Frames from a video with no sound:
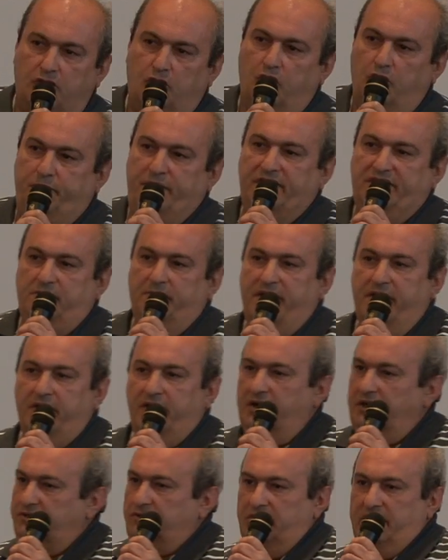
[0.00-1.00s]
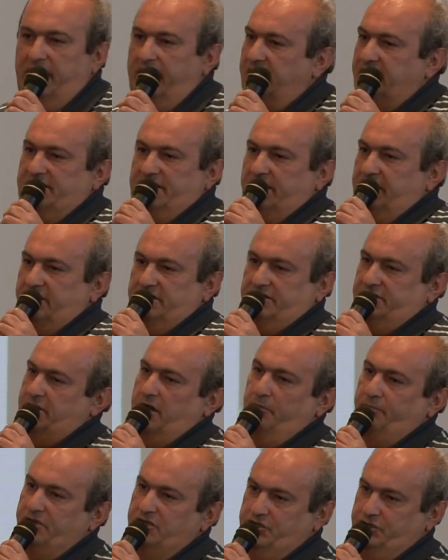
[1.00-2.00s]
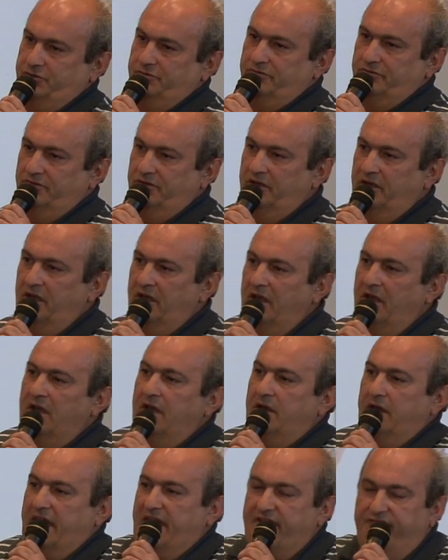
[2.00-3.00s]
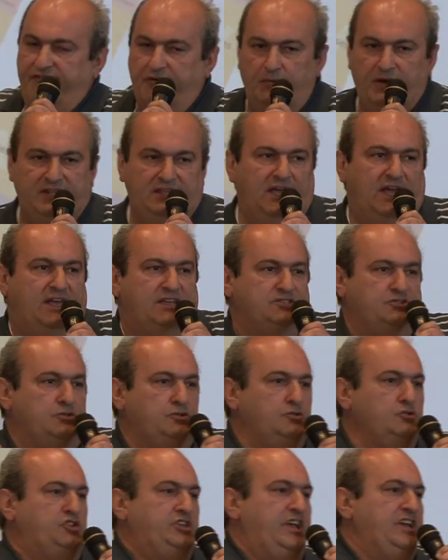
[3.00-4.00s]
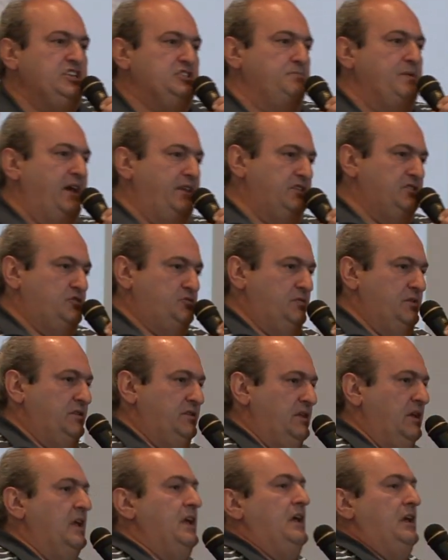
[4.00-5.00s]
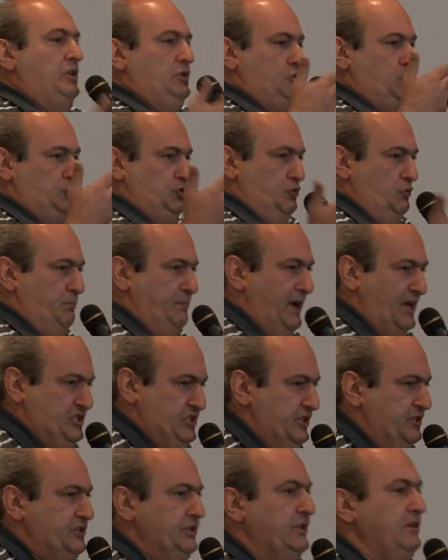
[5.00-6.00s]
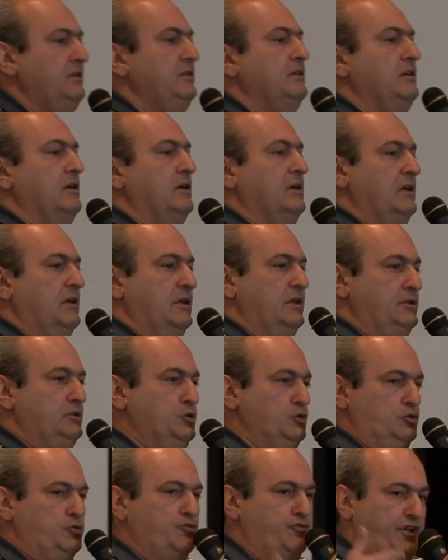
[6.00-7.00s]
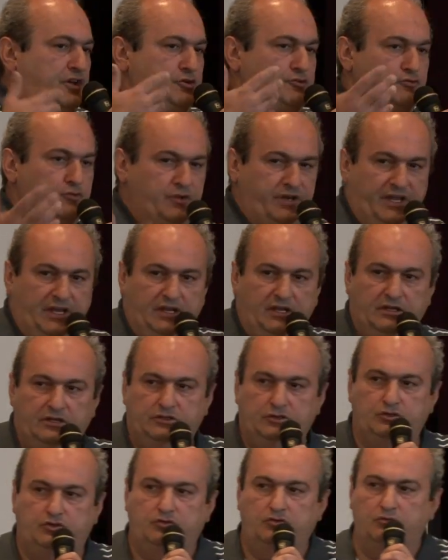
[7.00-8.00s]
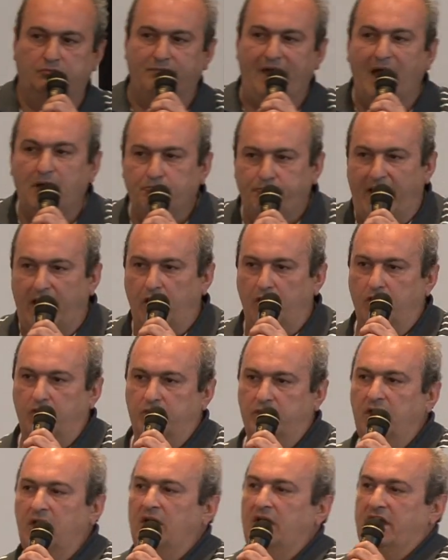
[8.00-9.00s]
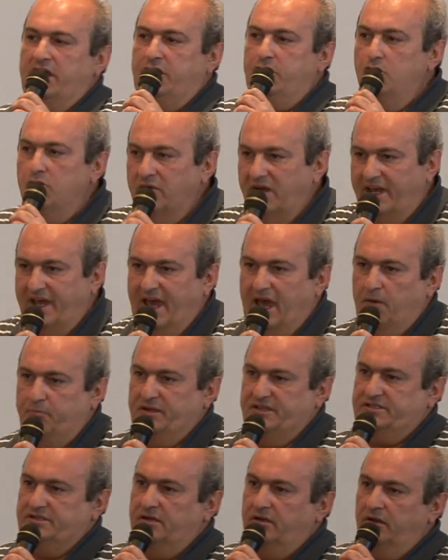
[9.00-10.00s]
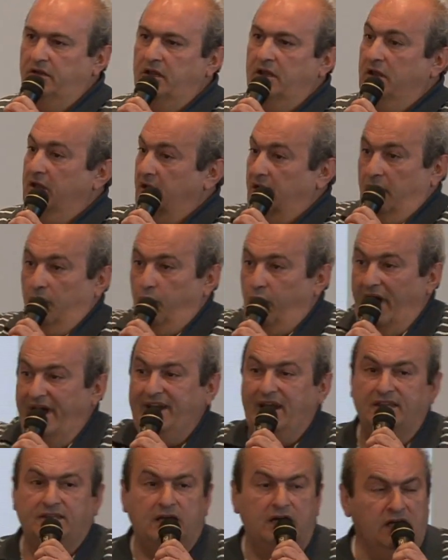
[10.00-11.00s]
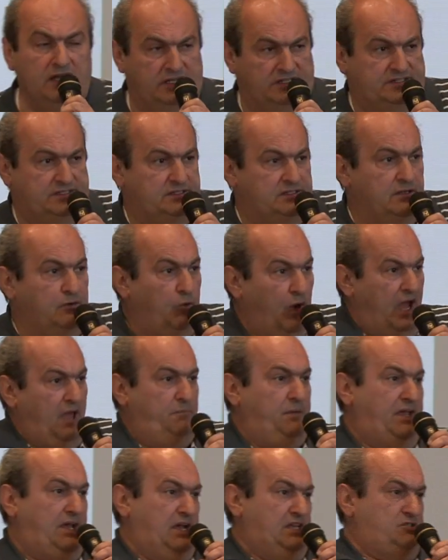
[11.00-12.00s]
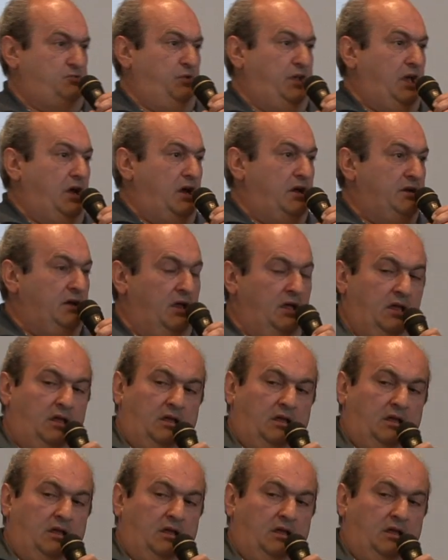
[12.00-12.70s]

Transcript: corporate America today is a top issue. Everybody has to do change management due to budgeting, due to recruiting, due to manpower, human capital. Why not us? Why? Because we are